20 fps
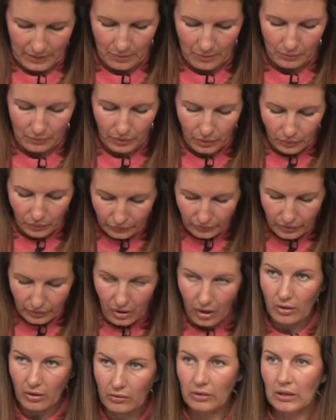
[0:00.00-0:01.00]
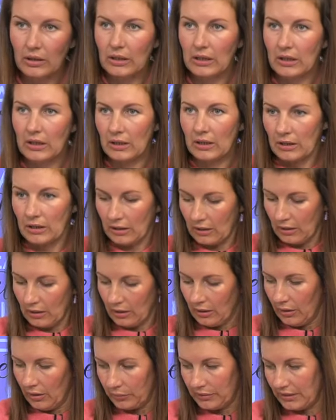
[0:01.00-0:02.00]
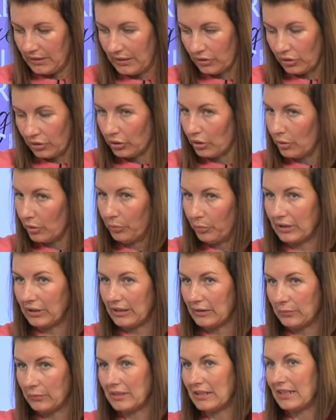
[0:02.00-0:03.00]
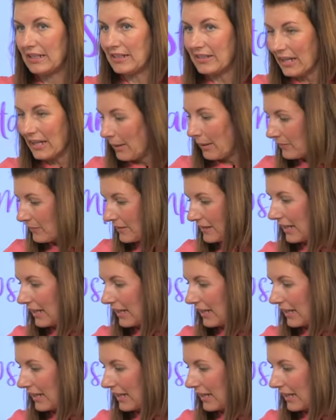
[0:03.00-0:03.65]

But overall, we didn't colour bunnies. We didn't attempt to